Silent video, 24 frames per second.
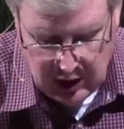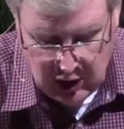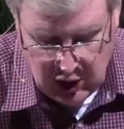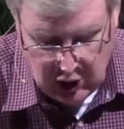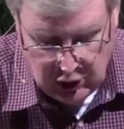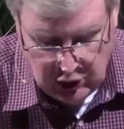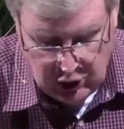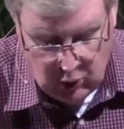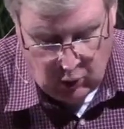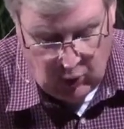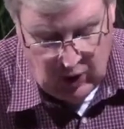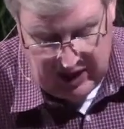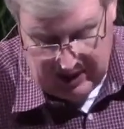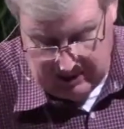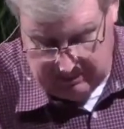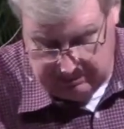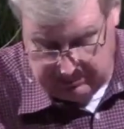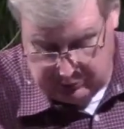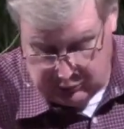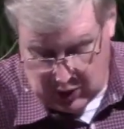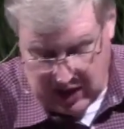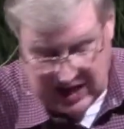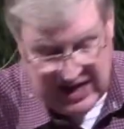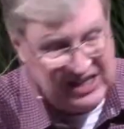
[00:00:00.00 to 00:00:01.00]
Do we
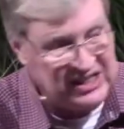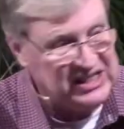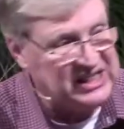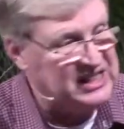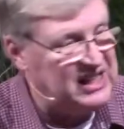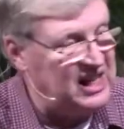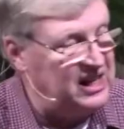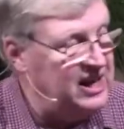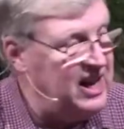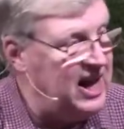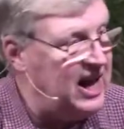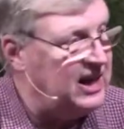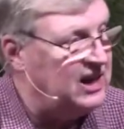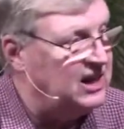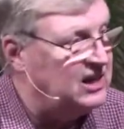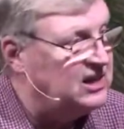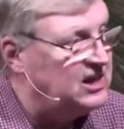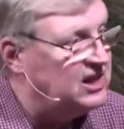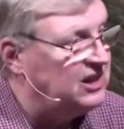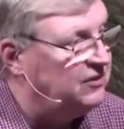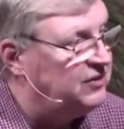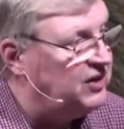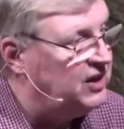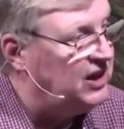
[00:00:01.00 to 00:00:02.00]
embrace the
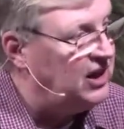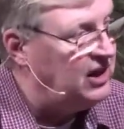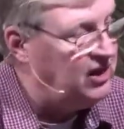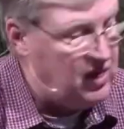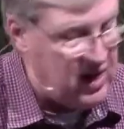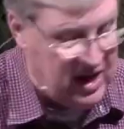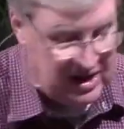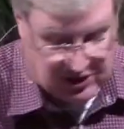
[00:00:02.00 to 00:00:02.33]
negativity that